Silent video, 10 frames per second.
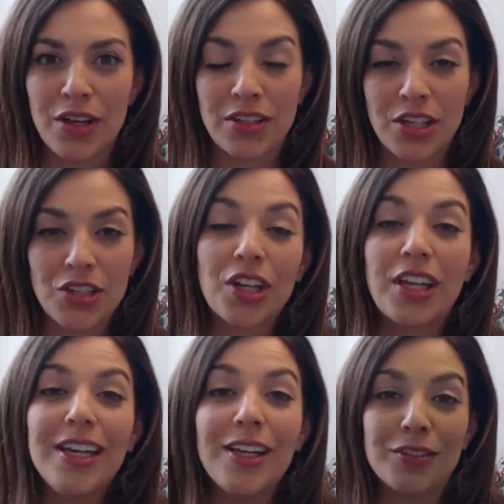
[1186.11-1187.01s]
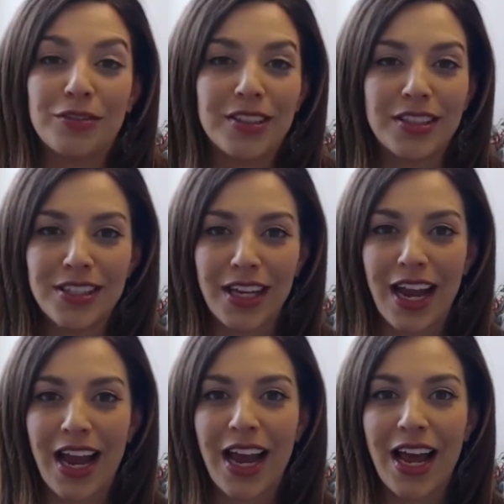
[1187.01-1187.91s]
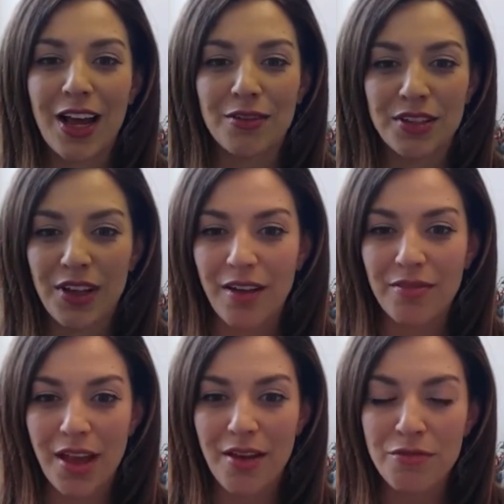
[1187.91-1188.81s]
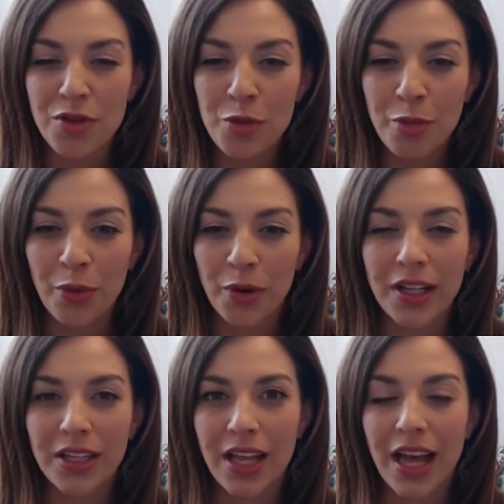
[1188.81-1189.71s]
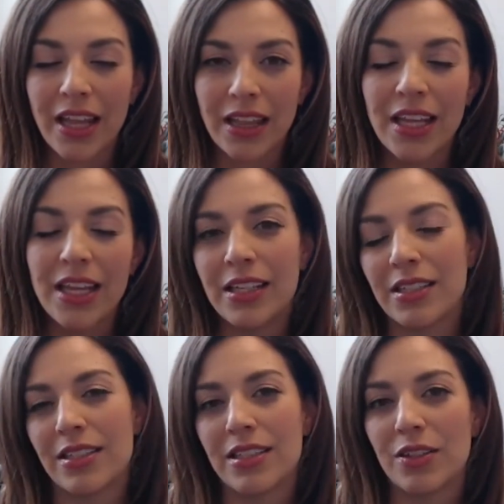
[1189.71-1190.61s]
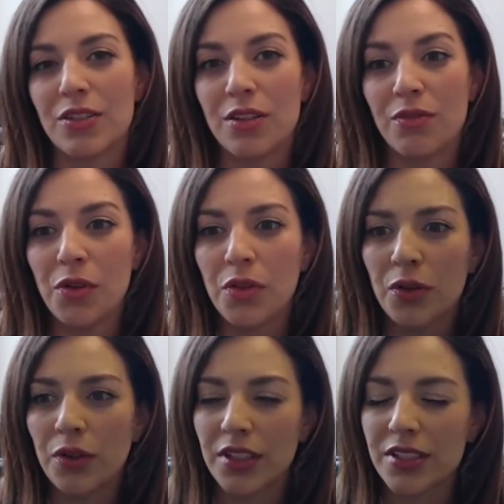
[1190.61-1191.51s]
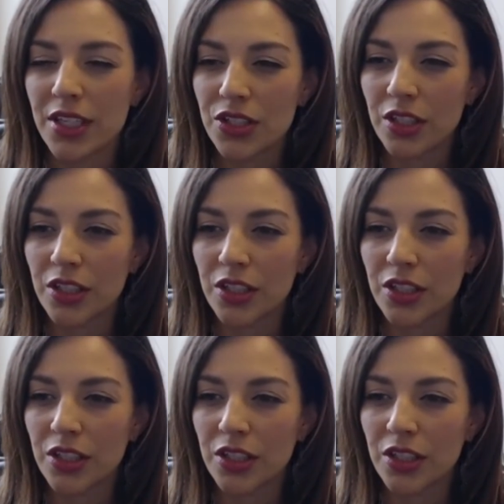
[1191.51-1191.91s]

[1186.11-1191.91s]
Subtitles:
such a gift to have that viewpoint and that lens to view the organization,